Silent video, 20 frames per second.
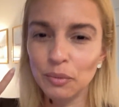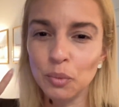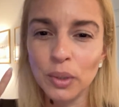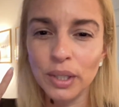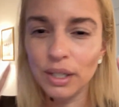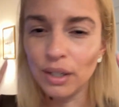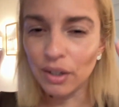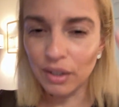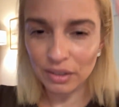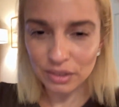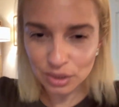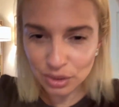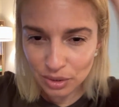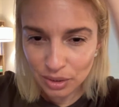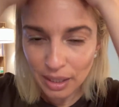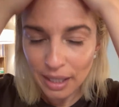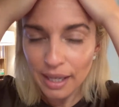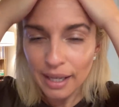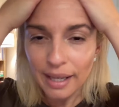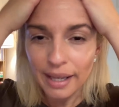And
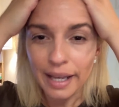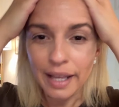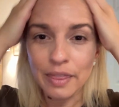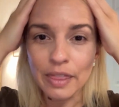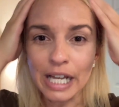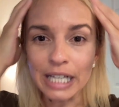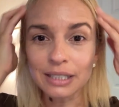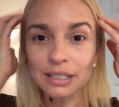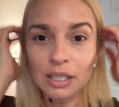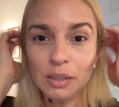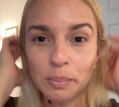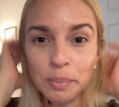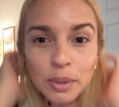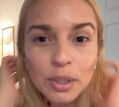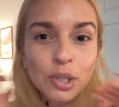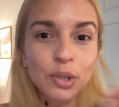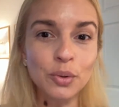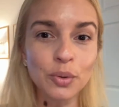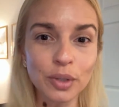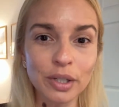that's the
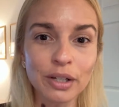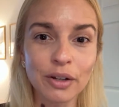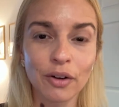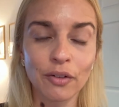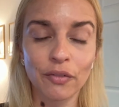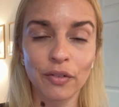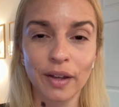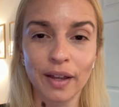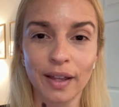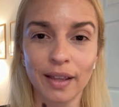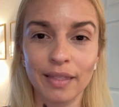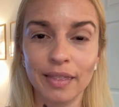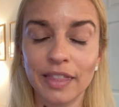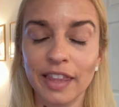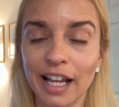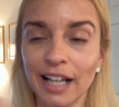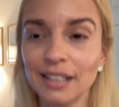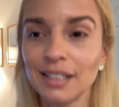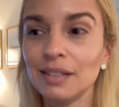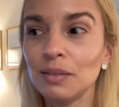beauty of it.
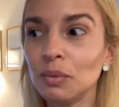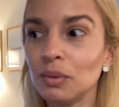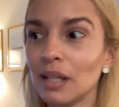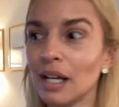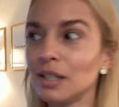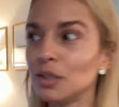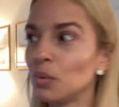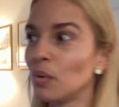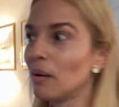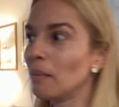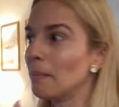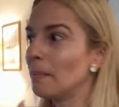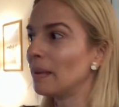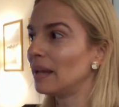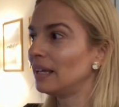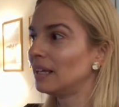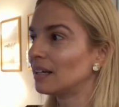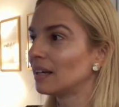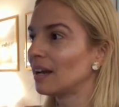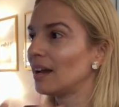That's
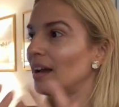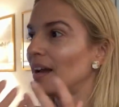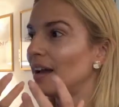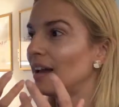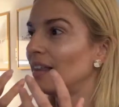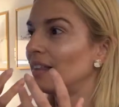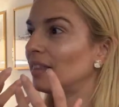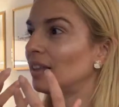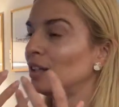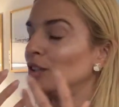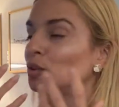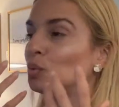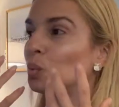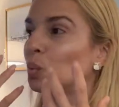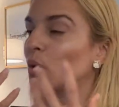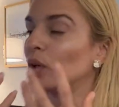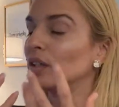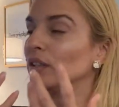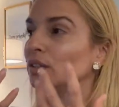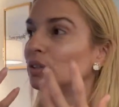what make this
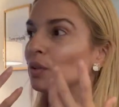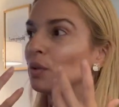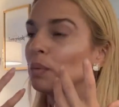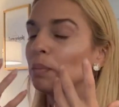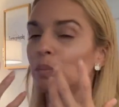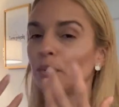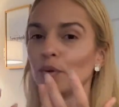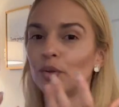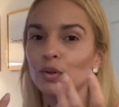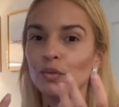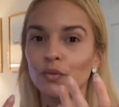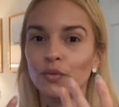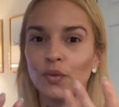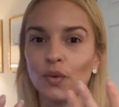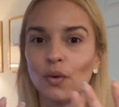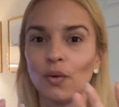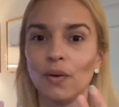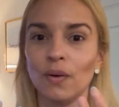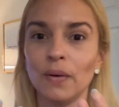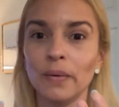world so
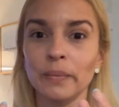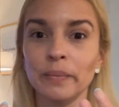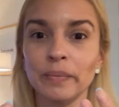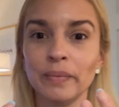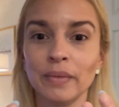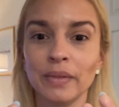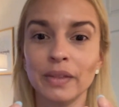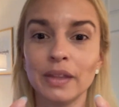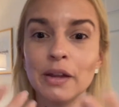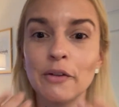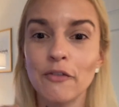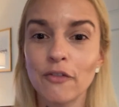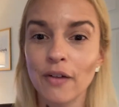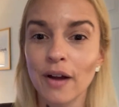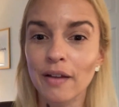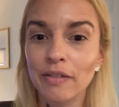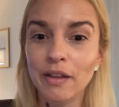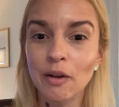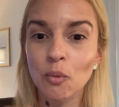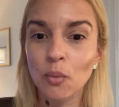beautiful. The
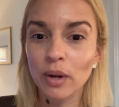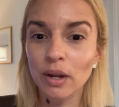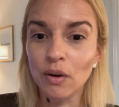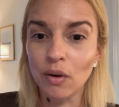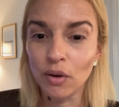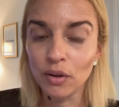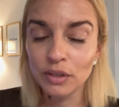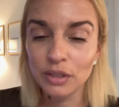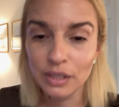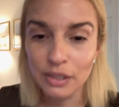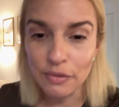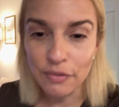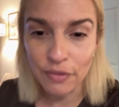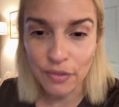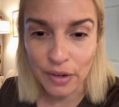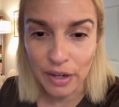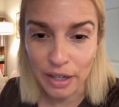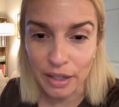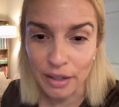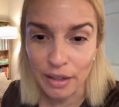fact that we all
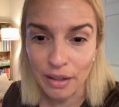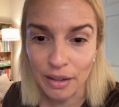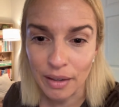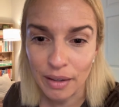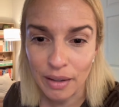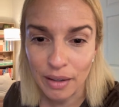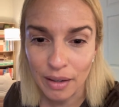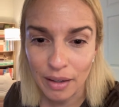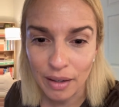different.